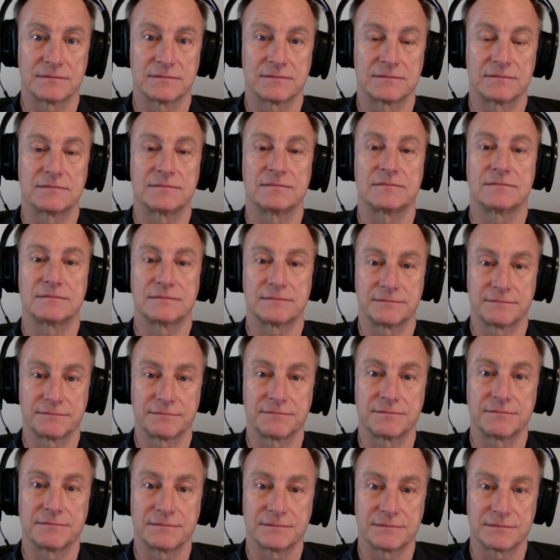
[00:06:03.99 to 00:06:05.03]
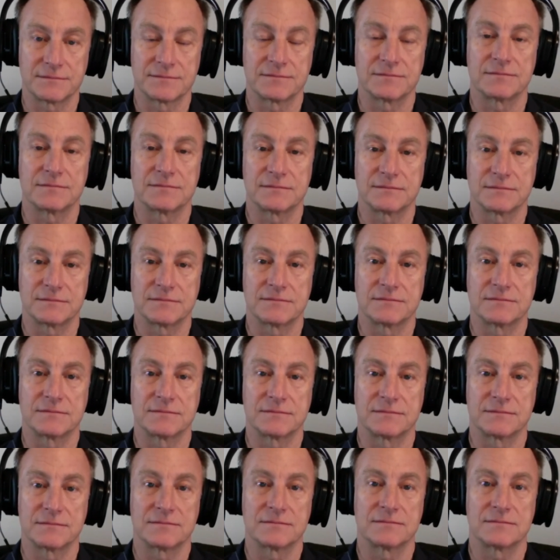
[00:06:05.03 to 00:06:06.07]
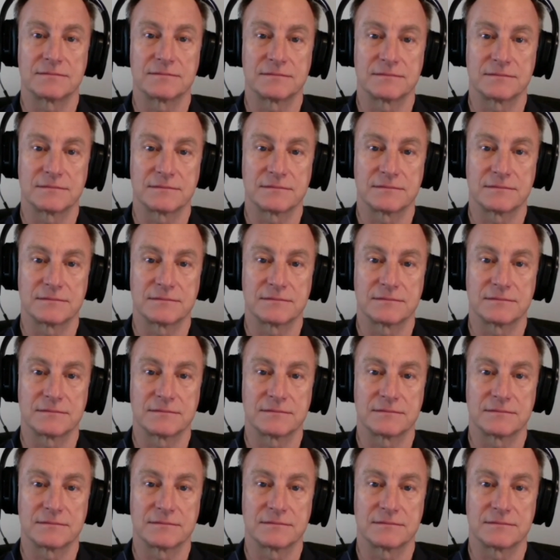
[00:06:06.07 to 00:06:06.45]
The person shown says nothing.